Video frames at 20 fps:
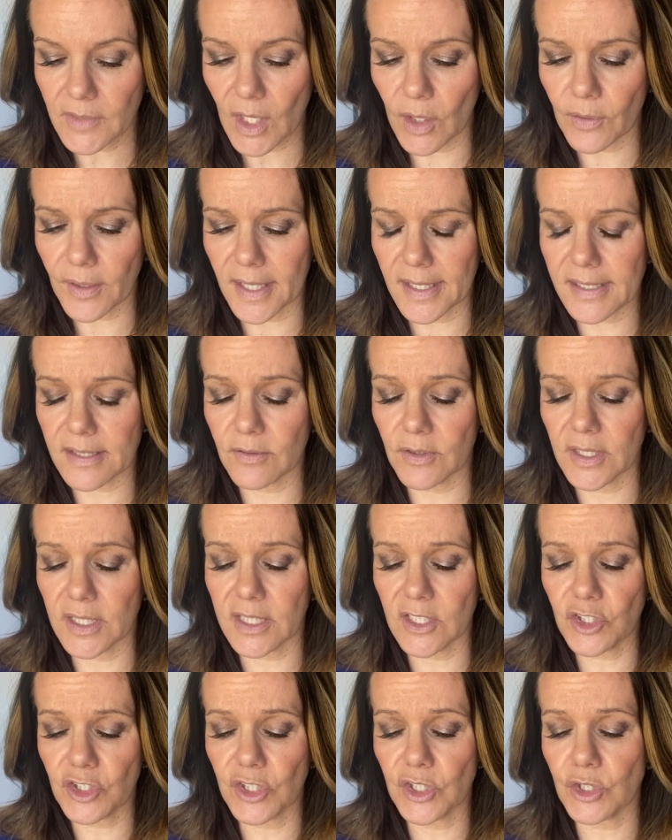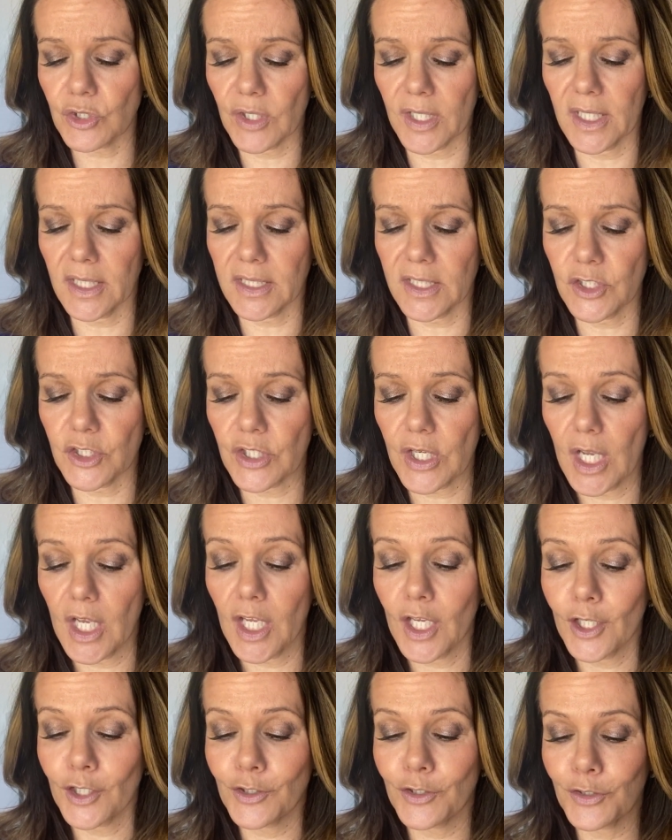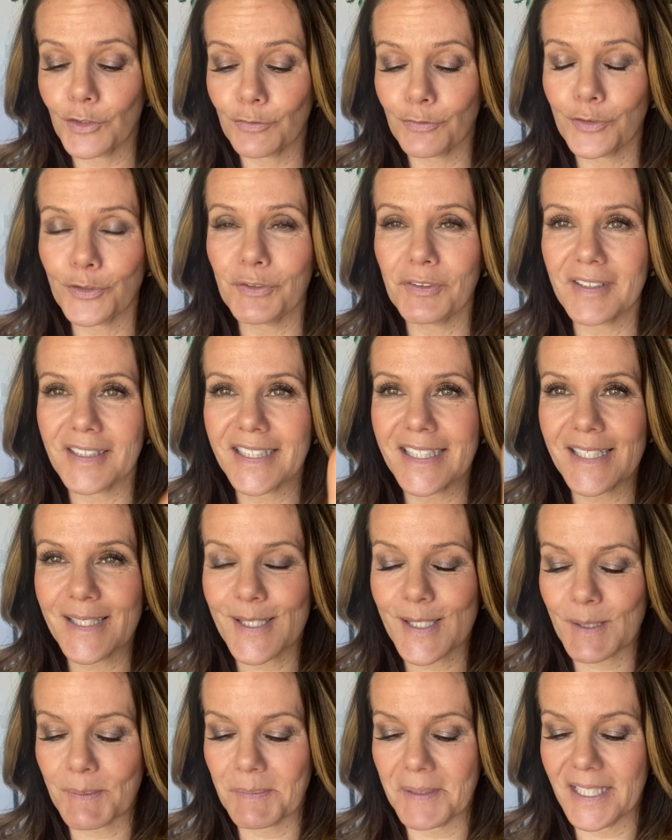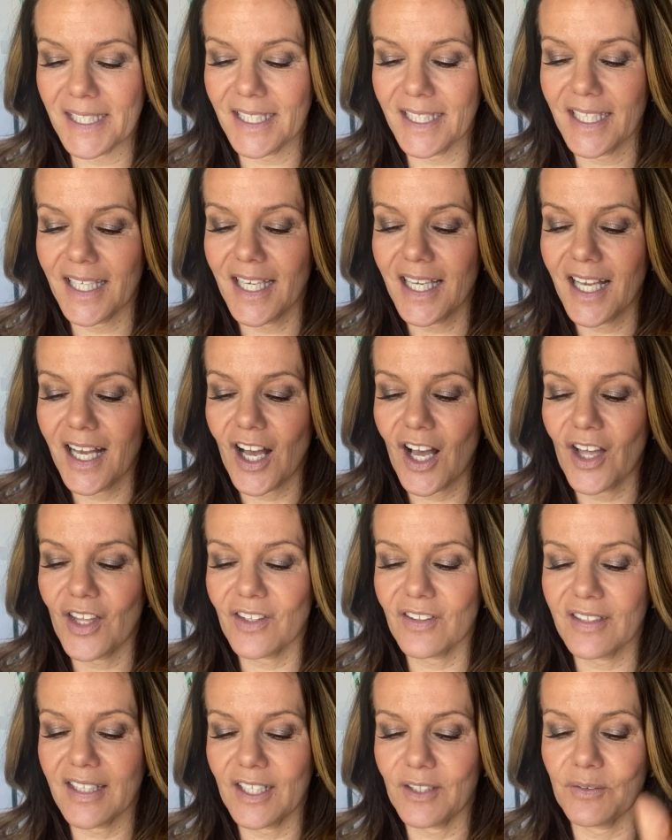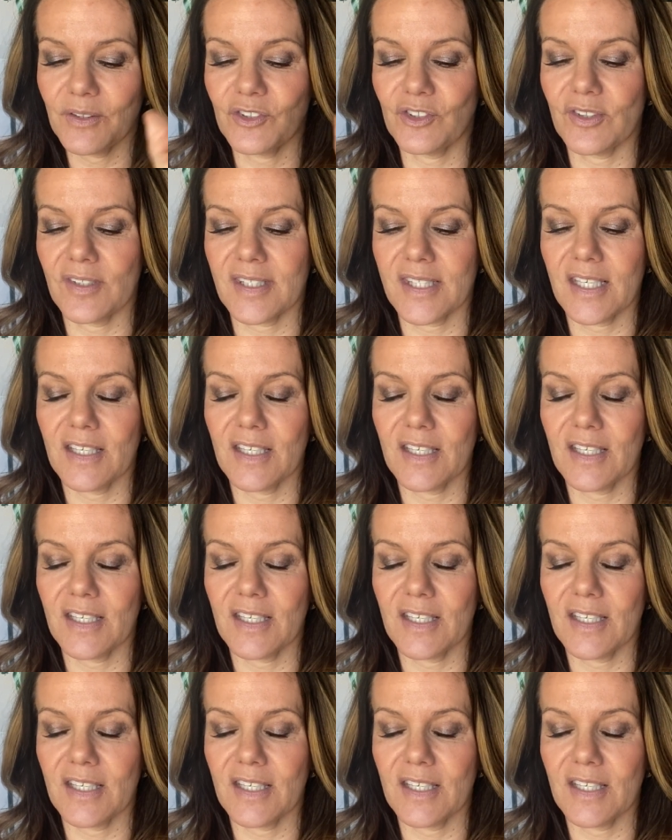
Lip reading: Okay, so in addition to English, do you fluently speak other languages?